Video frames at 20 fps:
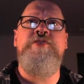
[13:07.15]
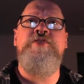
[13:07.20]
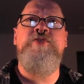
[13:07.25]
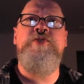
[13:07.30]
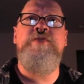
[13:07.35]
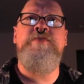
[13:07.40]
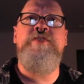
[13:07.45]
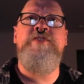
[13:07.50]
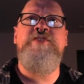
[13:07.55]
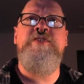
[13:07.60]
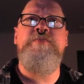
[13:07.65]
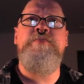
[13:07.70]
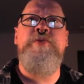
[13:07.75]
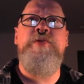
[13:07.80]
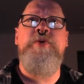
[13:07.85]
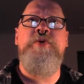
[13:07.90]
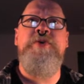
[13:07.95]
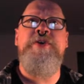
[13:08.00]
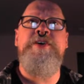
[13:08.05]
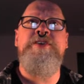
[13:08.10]
Service
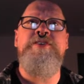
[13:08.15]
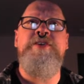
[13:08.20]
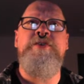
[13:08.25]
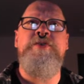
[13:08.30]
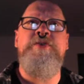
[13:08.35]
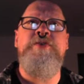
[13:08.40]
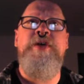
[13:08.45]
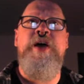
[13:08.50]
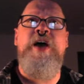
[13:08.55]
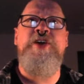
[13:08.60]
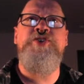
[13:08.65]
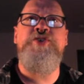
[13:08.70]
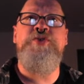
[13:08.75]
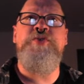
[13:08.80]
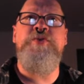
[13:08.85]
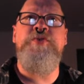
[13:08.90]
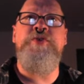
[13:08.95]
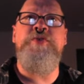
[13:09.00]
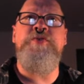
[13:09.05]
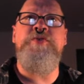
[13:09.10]
Employees
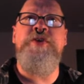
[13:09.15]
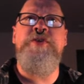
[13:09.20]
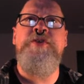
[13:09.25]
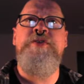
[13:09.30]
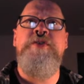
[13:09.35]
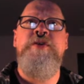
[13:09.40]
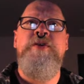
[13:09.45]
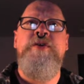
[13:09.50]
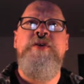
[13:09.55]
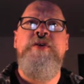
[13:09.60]
International Union.